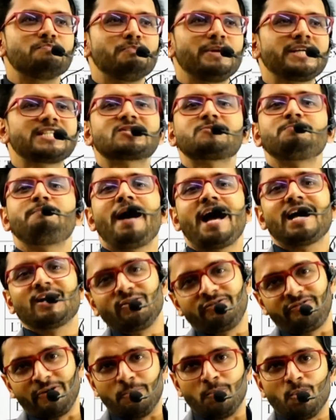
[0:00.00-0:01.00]
mixed
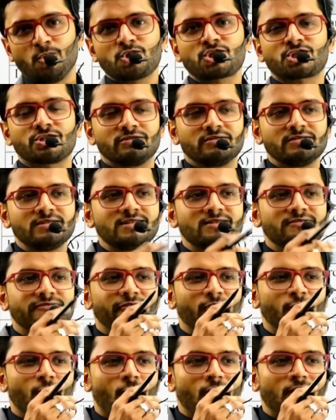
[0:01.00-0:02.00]
bag of emotions
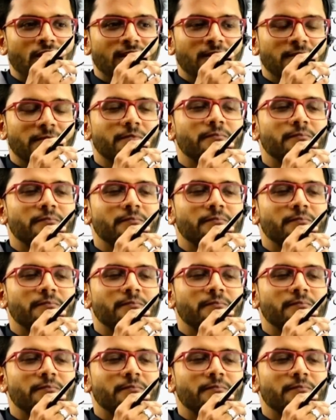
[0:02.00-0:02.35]
for all.